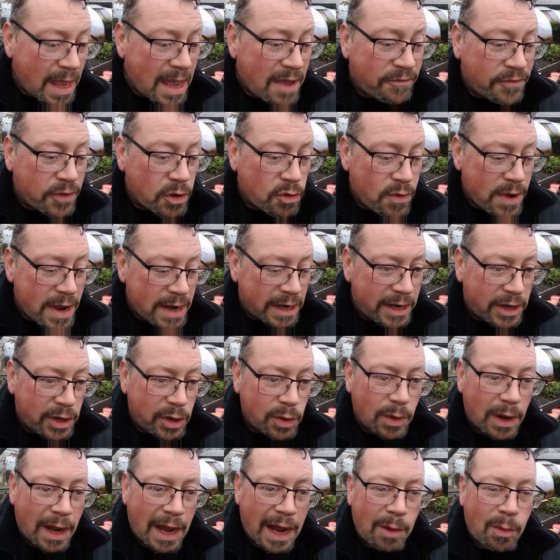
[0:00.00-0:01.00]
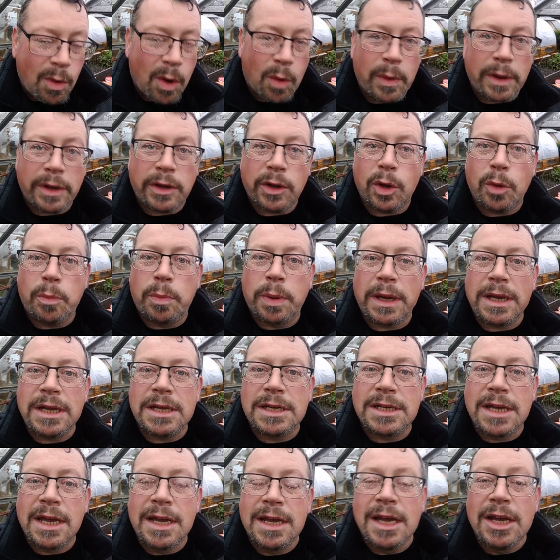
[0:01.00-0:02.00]
If you really do like what we do,
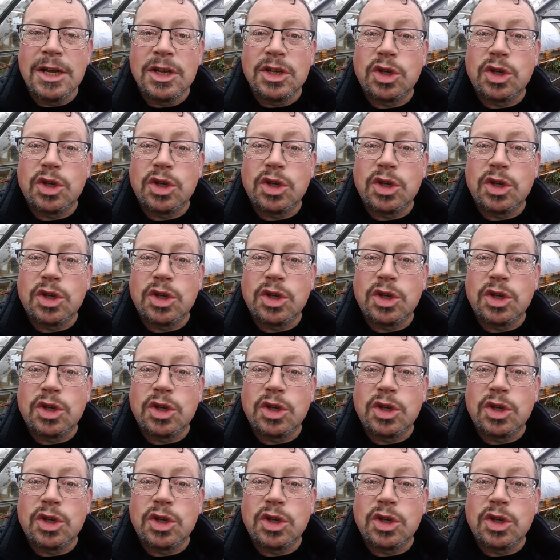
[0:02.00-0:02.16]
please